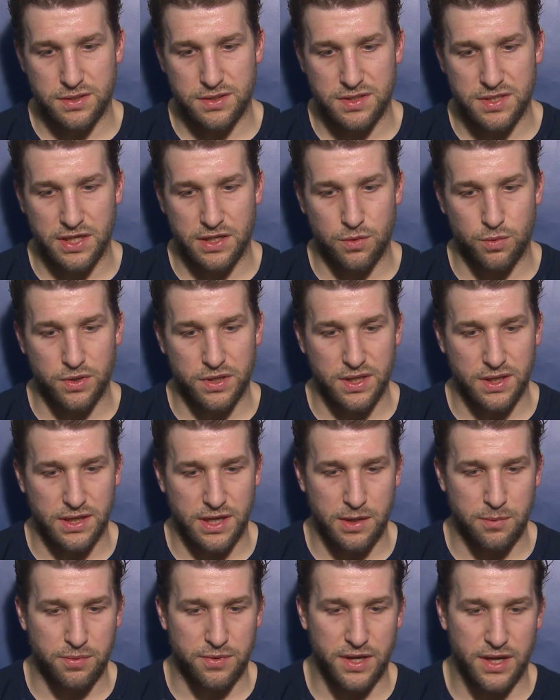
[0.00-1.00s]
sticking with the
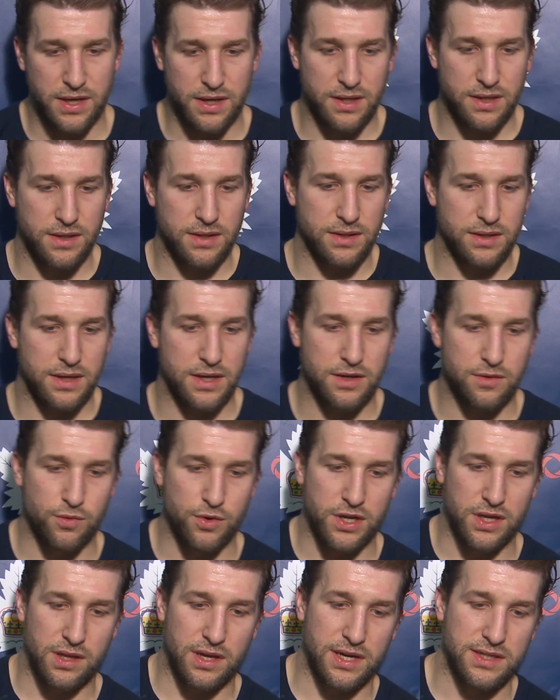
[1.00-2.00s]
game plan and
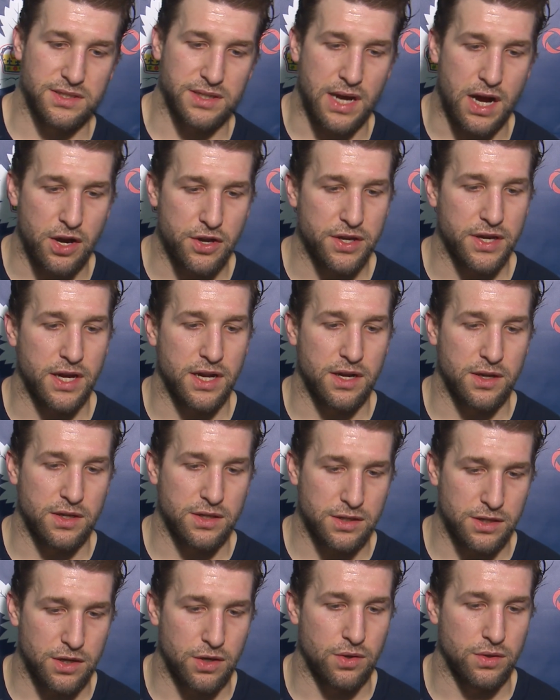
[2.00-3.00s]
realizing how you got to,
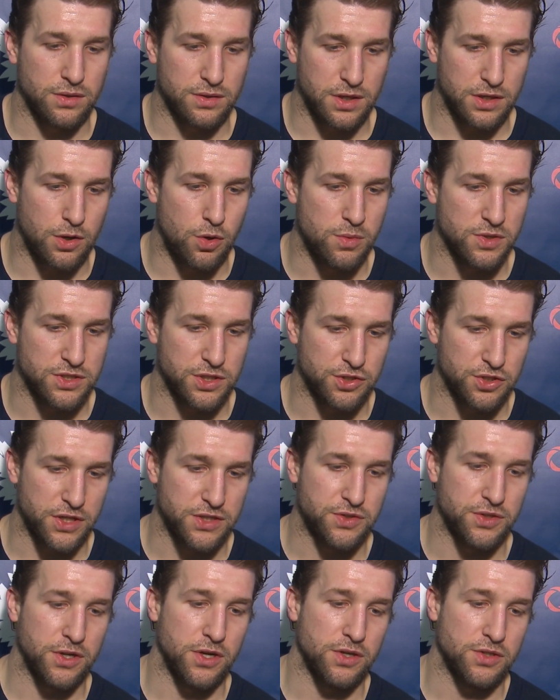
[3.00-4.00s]
you know, almost a
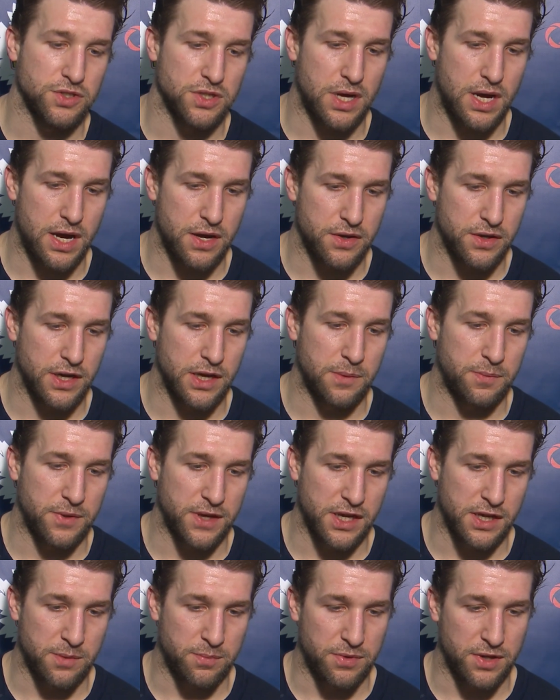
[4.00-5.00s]
dress rehearsal of how you got to
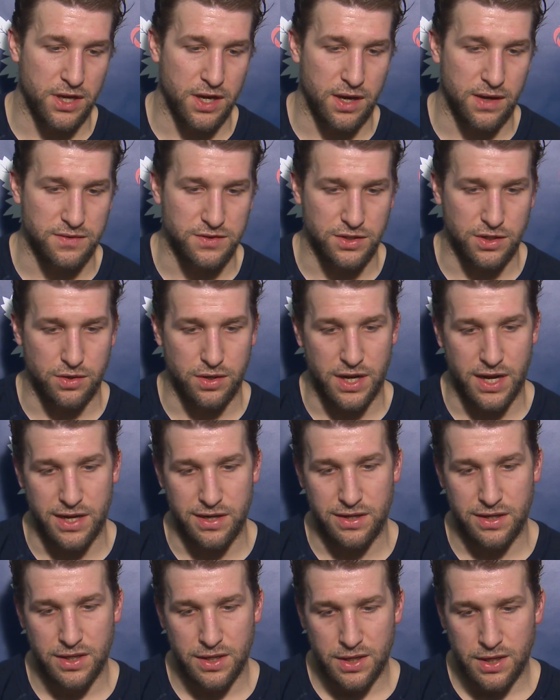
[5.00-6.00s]
play in the playoffs. You know,
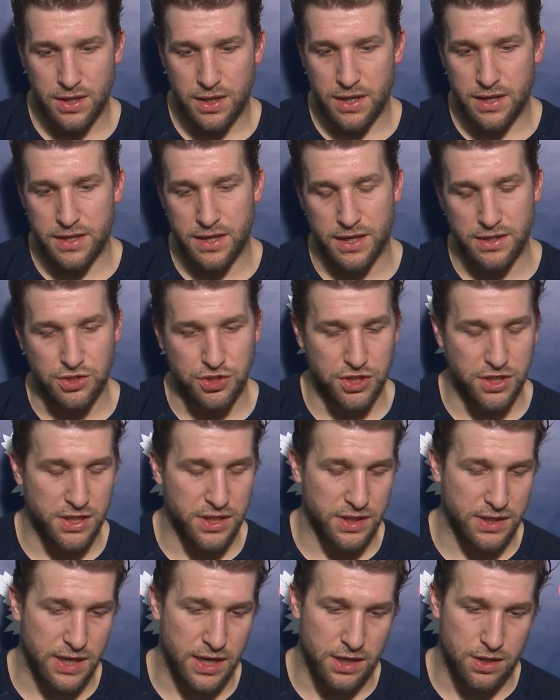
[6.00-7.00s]
not
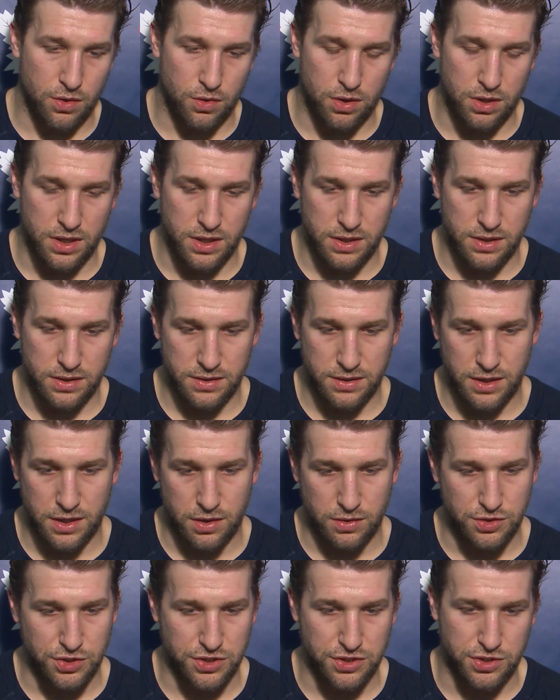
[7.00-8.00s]
cheating, not going, you
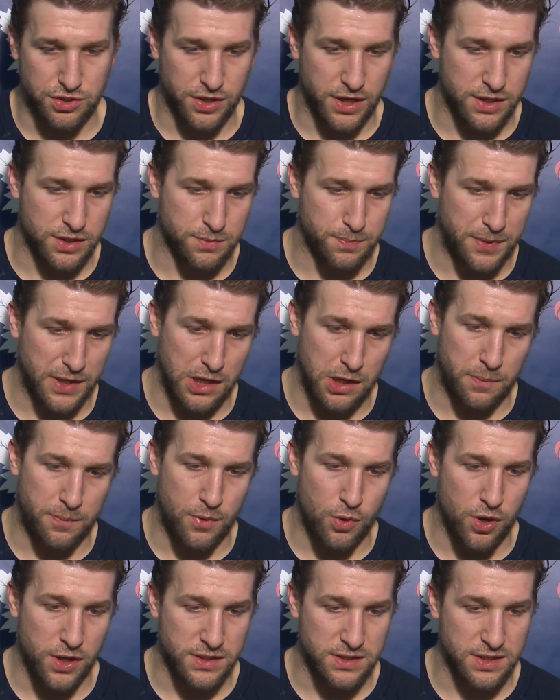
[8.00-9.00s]
know, just to try to pick up
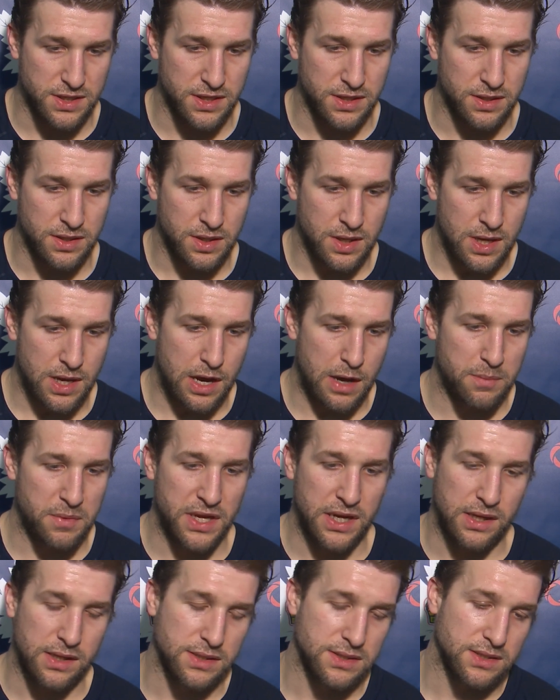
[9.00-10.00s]
points in a
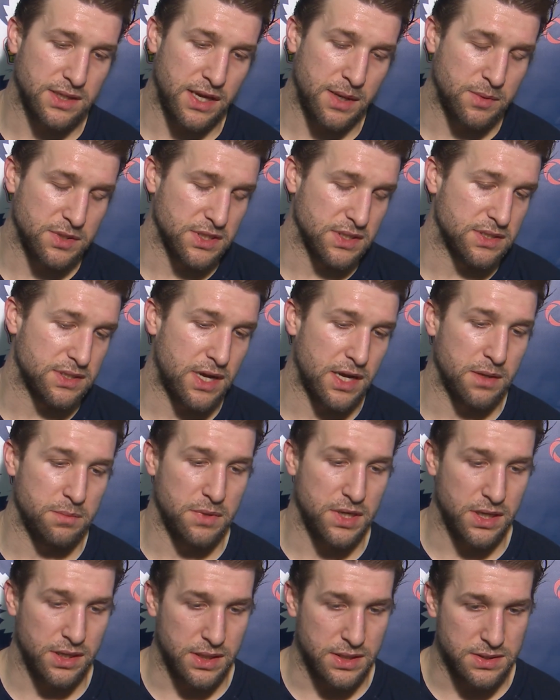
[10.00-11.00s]
meaningless game, because it's not a
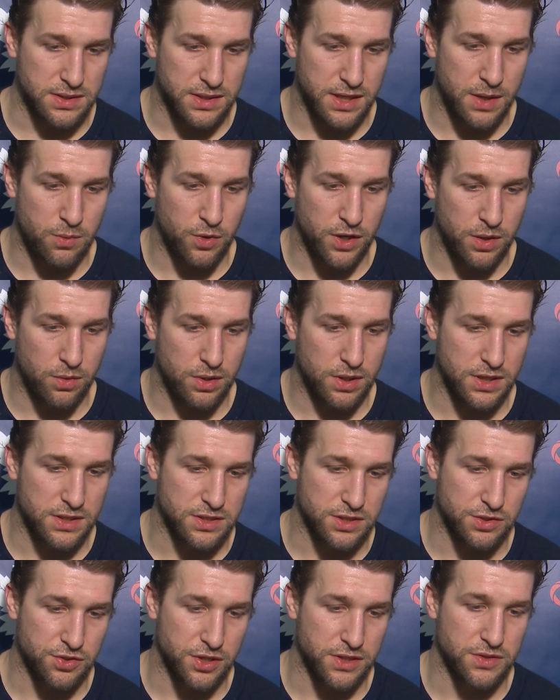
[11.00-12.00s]
meaningless game.
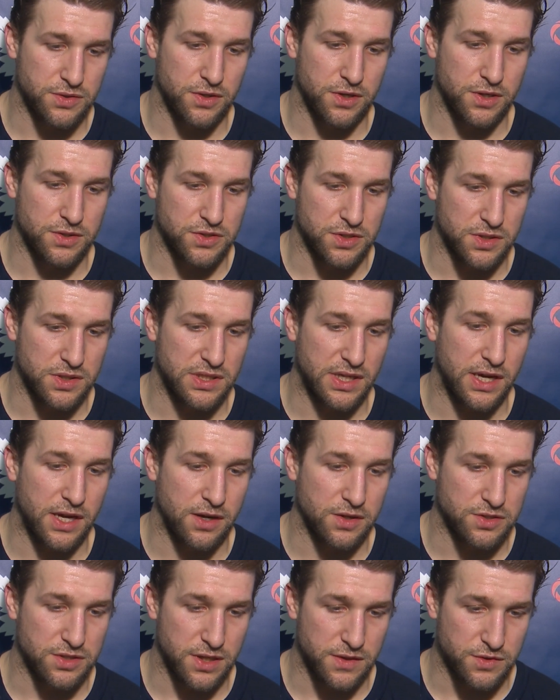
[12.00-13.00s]
It's a dress rehearsal to get
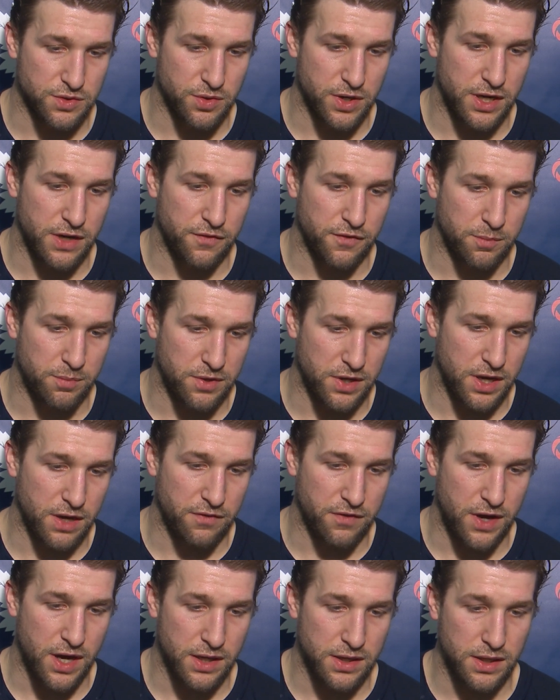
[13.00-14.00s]
ourselves ready for
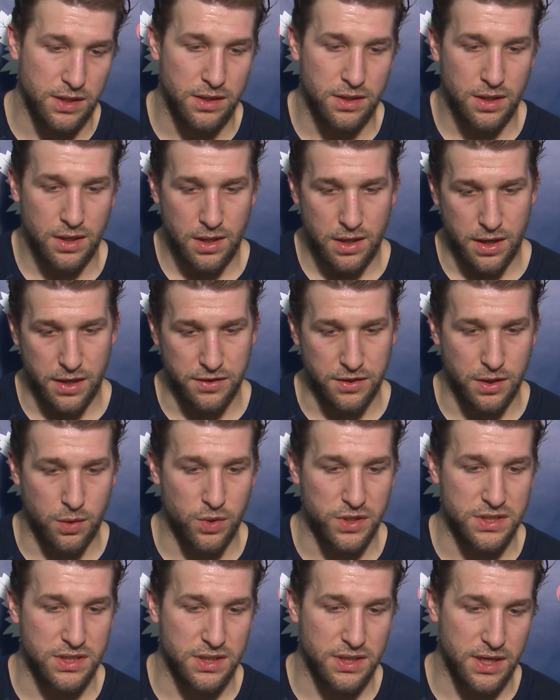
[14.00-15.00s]
playoff hockey. I thought
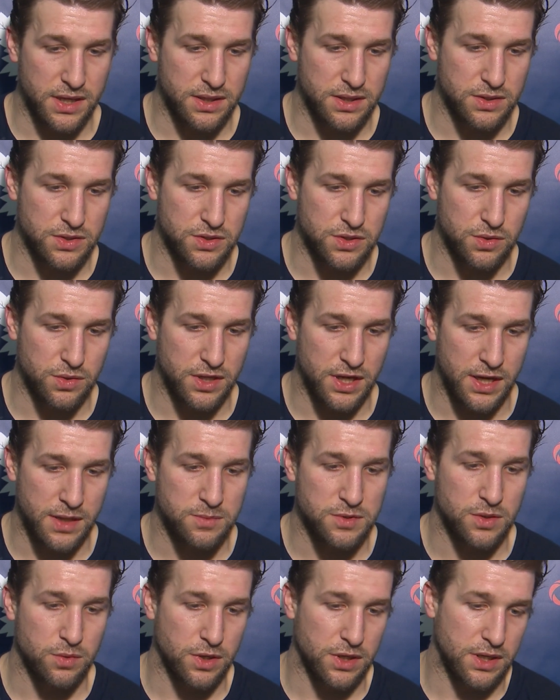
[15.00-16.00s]
we did that these two
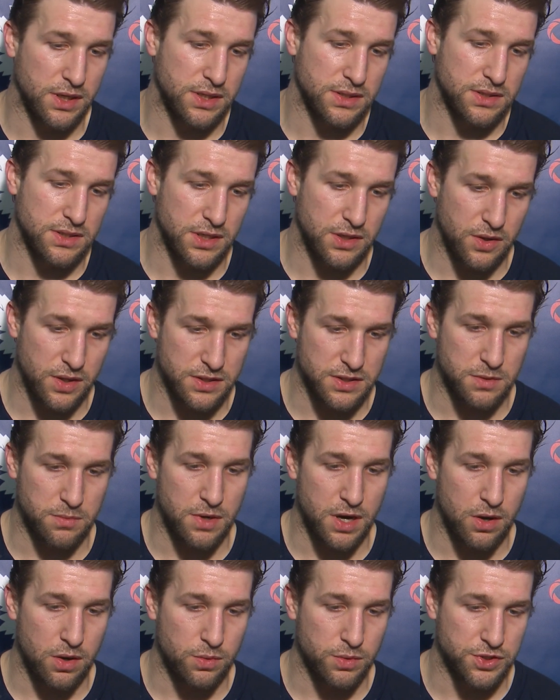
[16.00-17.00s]
games, and we're going to continue it
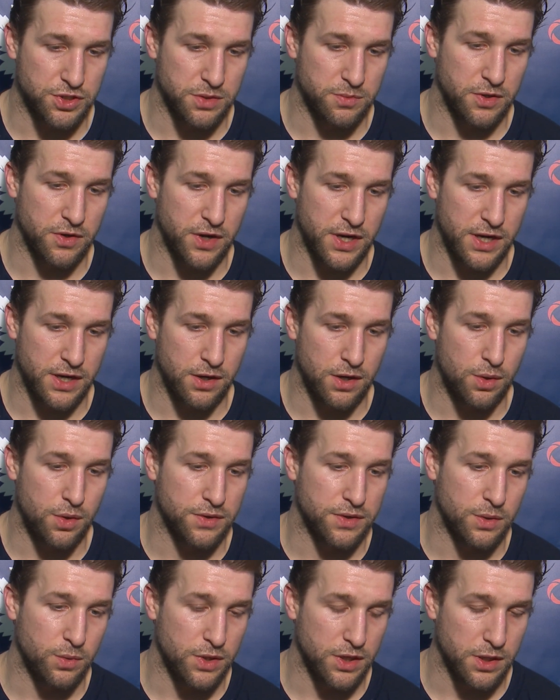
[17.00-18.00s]
tomorrow, and we should be ready to go
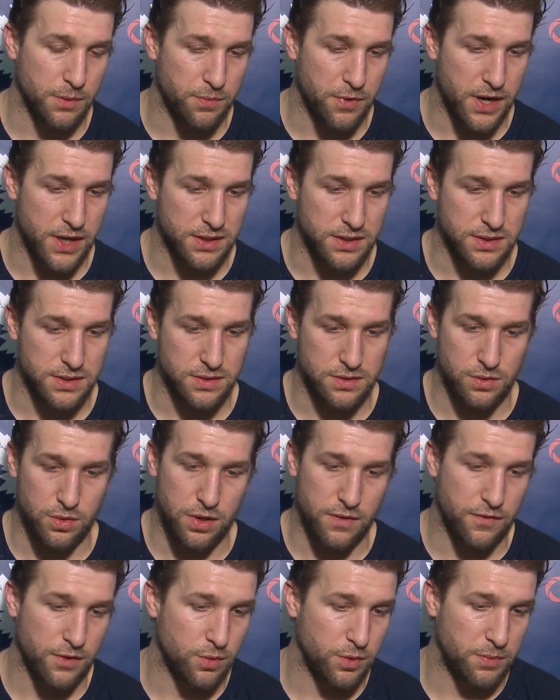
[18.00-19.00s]
with a week of practice,
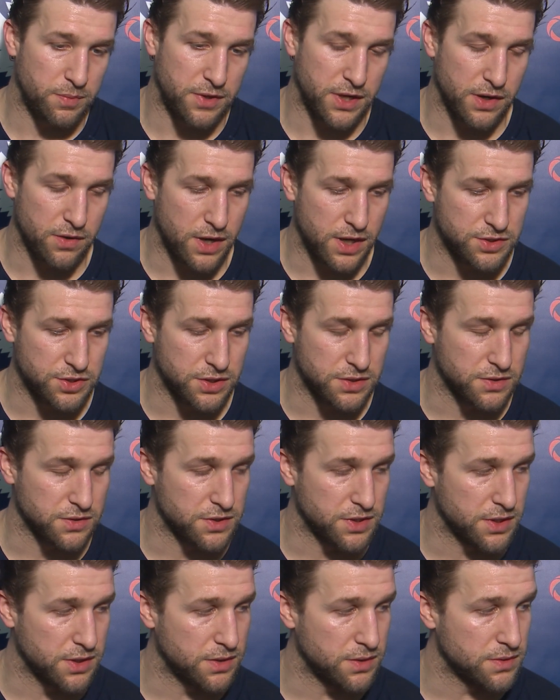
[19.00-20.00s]
whoever we play, Rochester,
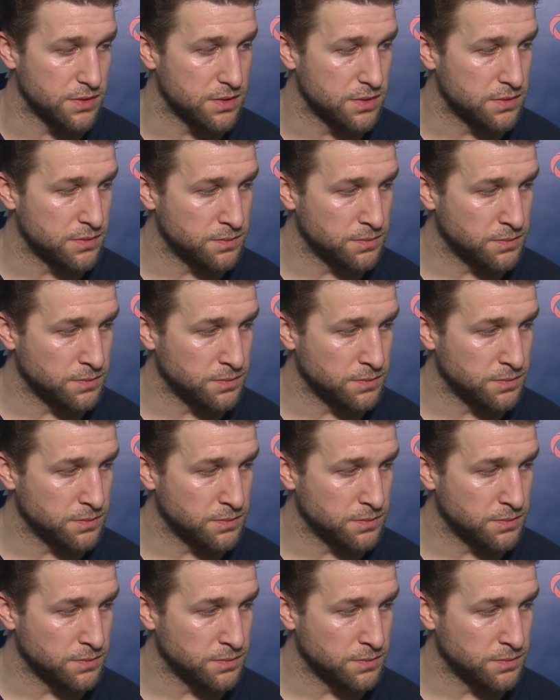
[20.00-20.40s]
Syracuse.